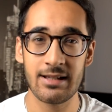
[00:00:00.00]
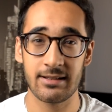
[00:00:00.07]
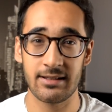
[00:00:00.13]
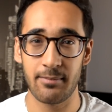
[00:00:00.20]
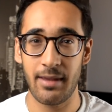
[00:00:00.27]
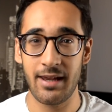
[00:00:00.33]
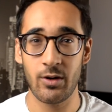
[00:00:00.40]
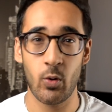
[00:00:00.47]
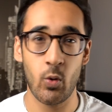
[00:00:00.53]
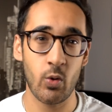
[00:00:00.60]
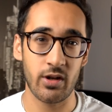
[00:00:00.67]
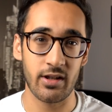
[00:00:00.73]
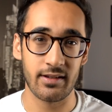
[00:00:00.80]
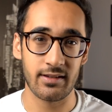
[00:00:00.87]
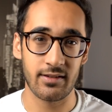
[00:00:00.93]
So the main
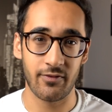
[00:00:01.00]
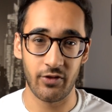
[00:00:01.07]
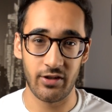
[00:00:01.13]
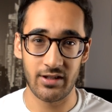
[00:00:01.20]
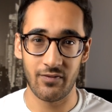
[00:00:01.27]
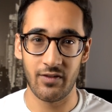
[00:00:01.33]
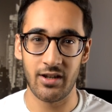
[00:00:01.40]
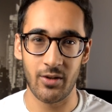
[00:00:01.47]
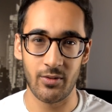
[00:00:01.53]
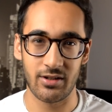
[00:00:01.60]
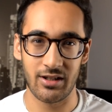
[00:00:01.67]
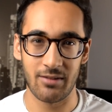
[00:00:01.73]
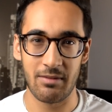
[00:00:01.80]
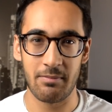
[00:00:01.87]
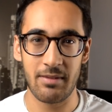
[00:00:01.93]
audience for this video is
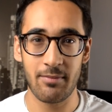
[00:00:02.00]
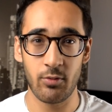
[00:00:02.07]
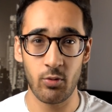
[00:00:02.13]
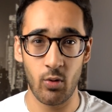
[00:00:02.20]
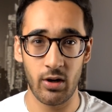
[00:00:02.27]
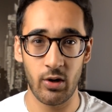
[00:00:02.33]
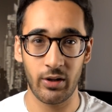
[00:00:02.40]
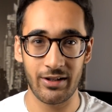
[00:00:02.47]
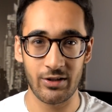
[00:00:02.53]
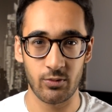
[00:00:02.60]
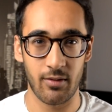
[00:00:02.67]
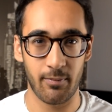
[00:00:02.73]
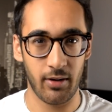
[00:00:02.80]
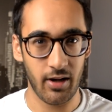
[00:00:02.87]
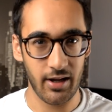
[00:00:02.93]
going to be people who are looking
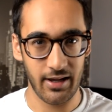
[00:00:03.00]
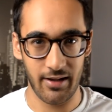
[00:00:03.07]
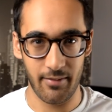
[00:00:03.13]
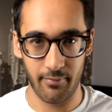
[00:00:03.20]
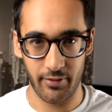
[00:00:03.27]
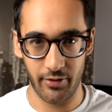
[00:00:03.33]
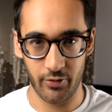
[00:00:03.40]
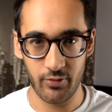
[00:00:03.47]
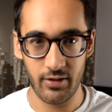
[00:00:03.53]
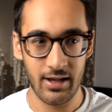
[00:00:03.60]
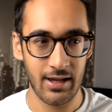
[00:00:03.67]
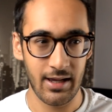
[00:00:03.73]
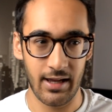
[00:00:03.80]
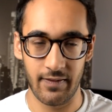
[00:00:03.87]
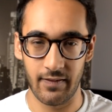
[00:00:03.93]
to apply at Imperial
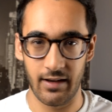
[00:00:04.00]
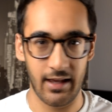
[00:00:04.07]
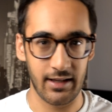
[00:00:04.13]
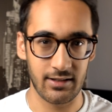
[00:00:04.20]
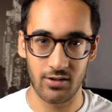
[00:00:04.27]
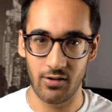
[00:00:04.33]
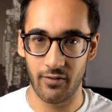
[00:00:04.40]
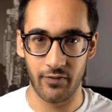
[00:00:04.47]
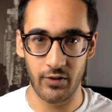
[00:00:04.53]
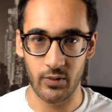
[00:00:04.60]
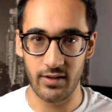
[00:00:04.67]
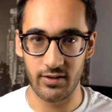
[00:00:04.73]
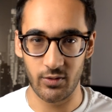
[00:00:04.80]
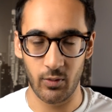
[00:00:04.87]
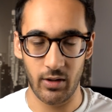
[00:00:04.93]
in the next, you know, few
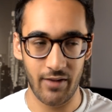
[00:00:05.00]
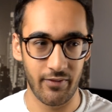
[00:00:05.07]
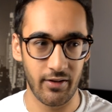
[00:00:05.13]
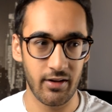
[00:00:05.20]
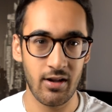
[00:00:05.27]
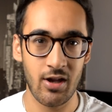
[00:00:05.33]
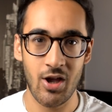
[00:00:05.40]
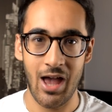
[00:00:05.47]
years or whatever,